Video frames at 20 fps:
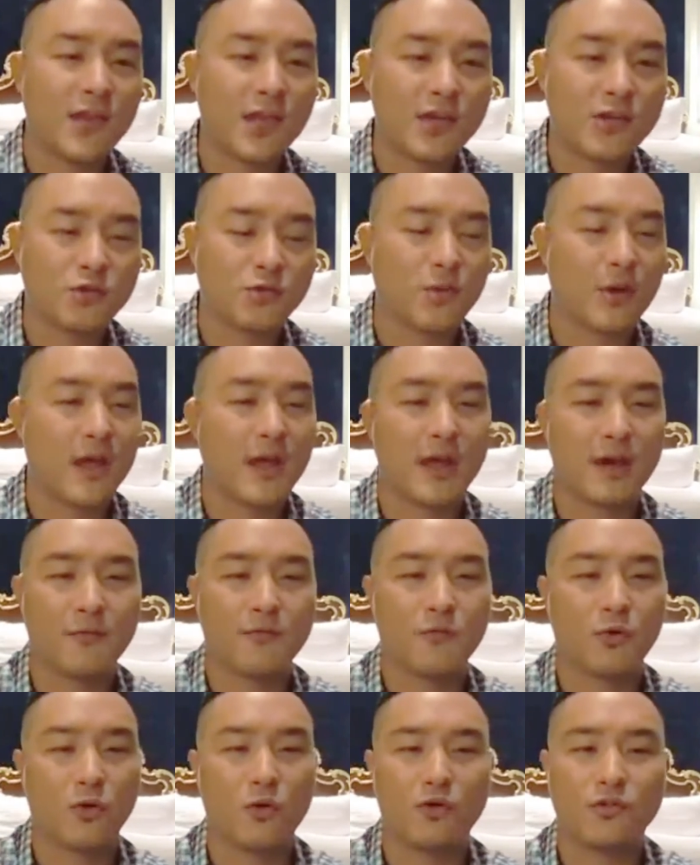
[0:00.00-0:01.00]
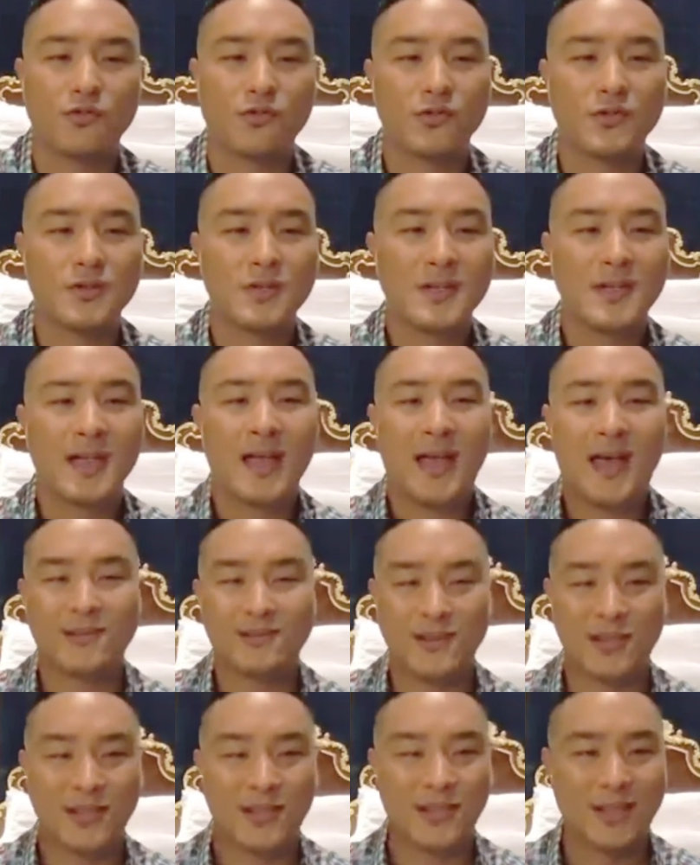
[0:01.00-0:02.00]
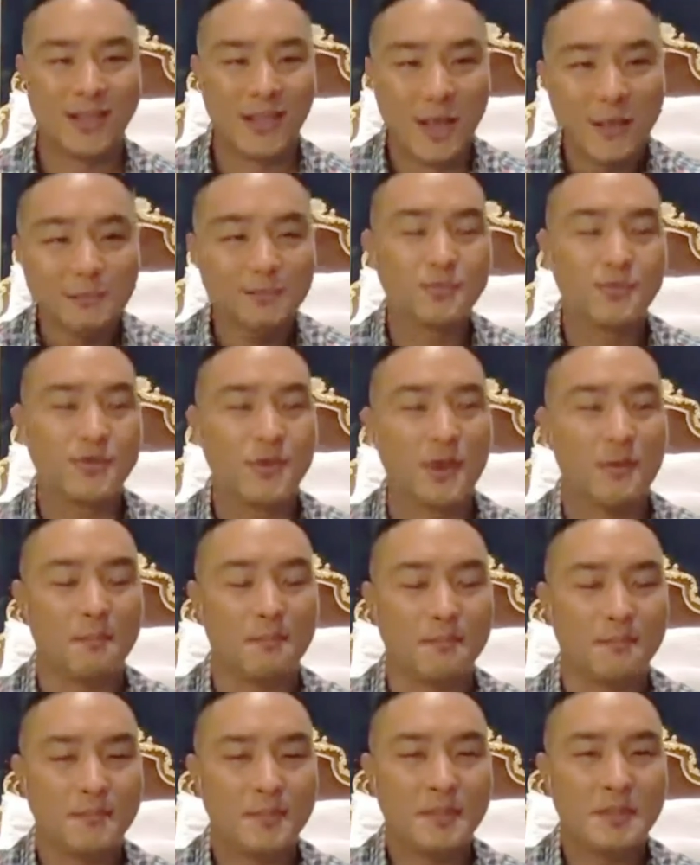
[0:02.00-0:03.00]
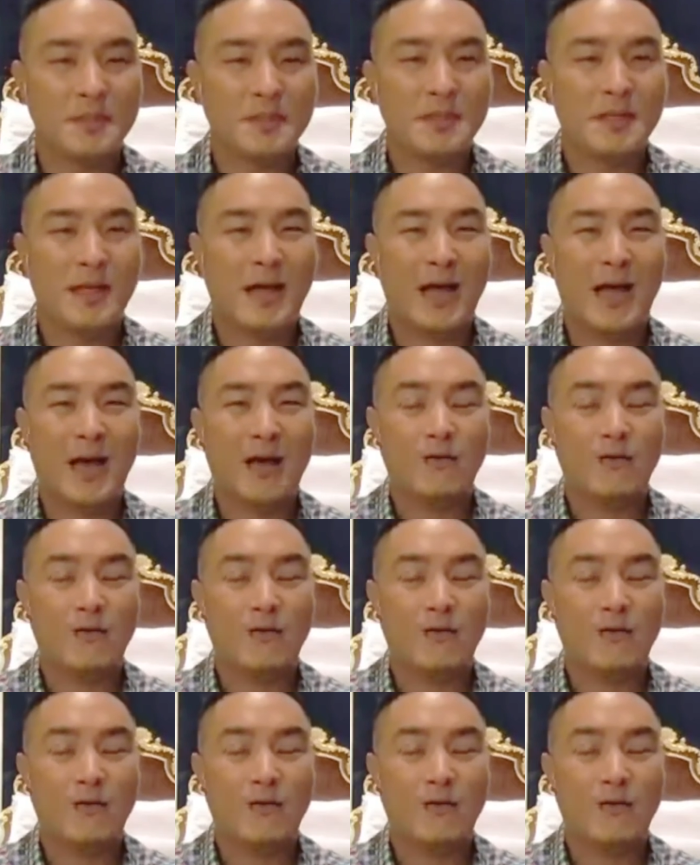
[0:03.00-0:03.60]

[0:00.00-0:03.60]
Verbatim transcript: and Tishrei, of course, has a lump sum